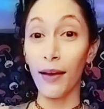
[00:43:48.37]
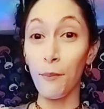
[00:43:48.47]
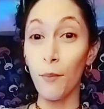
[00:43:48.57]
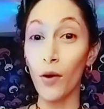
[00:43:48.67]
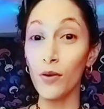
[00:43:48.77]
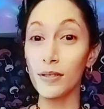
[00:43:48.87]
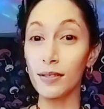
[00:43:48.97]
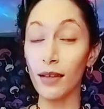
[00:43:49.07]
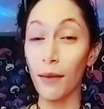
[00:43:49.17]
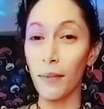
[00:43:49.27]
most
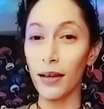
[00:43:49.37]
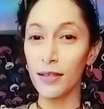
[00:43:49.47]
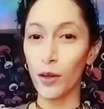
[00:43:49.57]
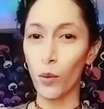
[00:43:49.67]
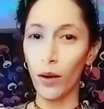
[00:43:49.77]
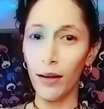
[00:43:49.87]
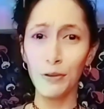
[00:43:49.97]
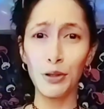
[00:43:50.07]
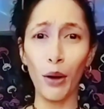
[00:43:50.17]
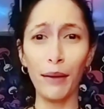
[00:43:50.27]
amazing way of
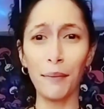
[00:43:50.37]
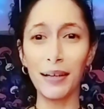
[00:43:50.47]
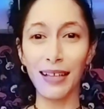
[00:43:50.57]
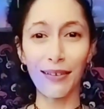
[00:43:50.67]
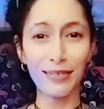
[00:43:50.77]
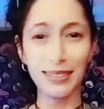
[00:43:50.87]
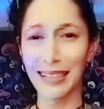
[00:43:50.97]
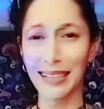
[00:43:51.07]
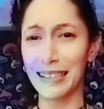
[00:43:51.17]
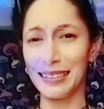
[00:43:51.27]
showing myself
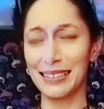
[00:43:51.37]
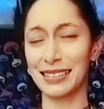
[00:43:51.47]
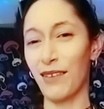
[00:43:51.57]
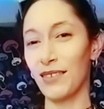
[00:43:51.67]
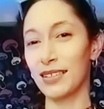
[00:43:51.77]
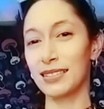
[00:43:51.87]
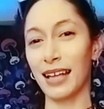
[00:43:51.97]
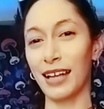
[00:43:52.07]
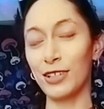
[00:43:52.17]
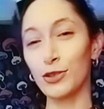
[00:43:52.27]
sticks and stuff and such.